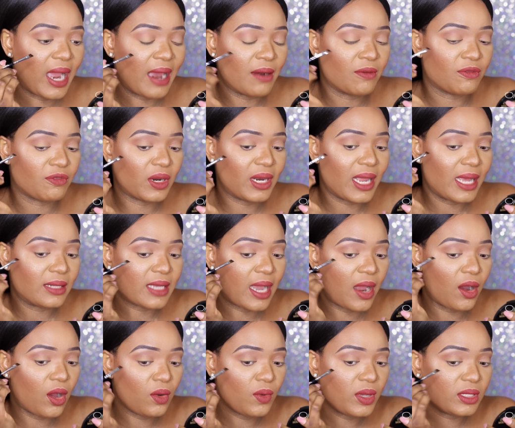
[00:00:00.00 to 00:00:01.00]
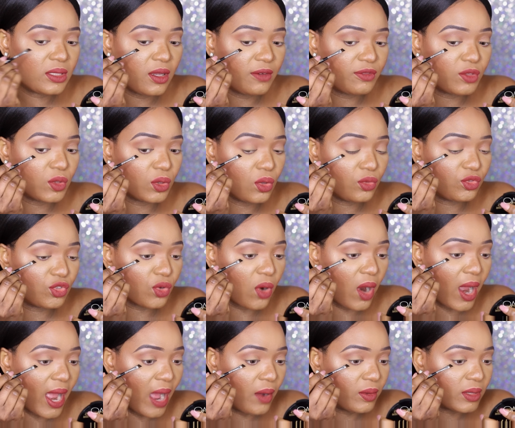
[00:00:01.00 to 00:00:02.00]
And for that, I always love to
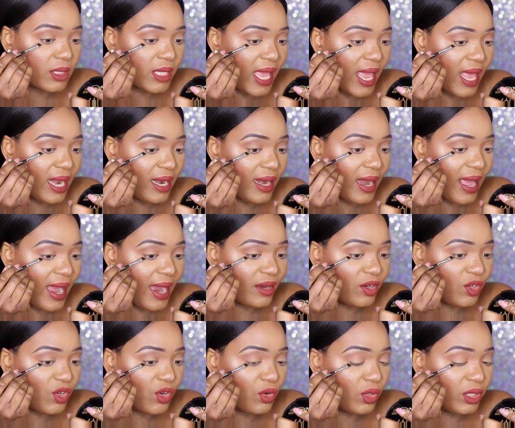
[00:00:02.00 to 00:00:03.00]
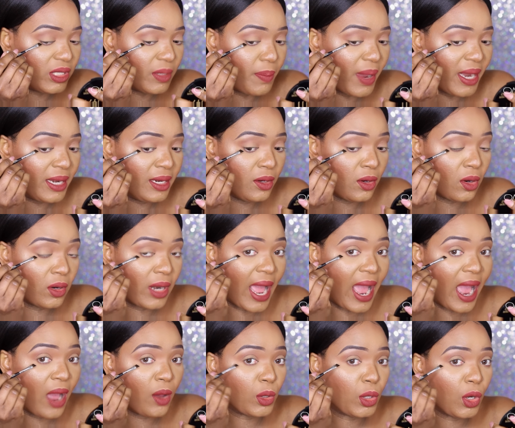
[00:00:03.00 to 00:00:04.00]
draw out a line, you know, depending on
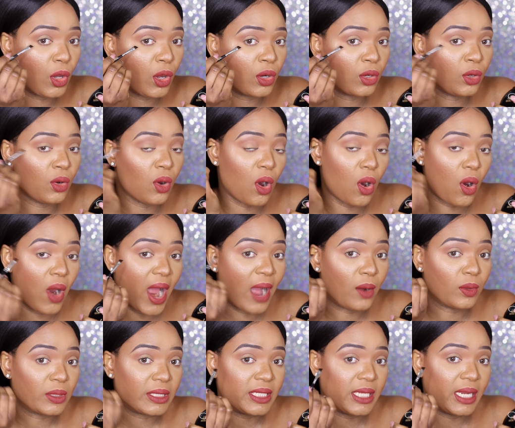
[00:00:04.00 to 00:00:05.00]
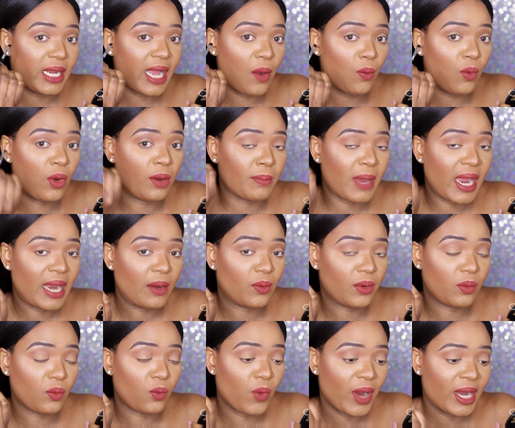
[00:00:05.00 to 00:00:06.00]
how long or how thick I want my
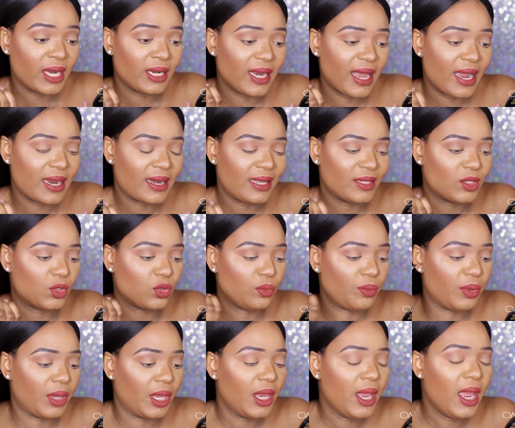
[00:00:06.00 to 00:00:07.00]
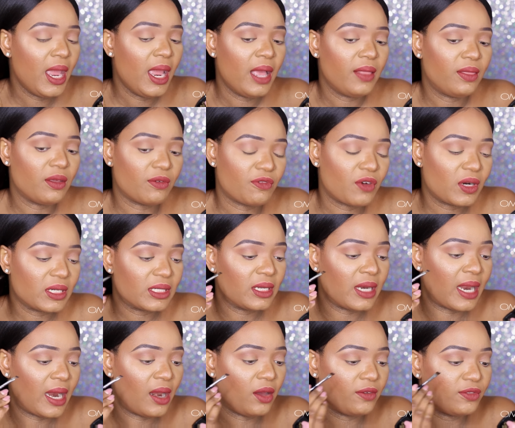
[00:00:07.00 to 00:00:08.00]
wing liner to be. The first
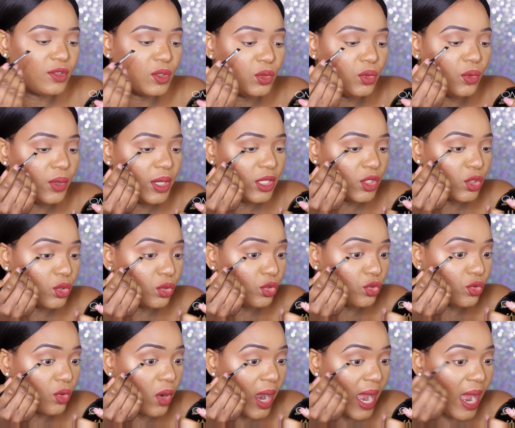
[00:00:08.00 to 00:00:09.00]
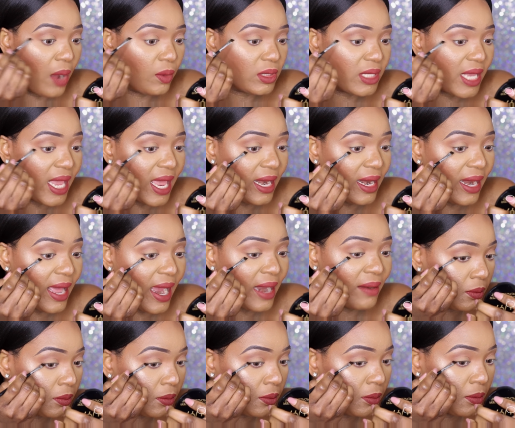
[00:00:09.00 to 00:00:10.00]
thing I love to do is to draw out a line.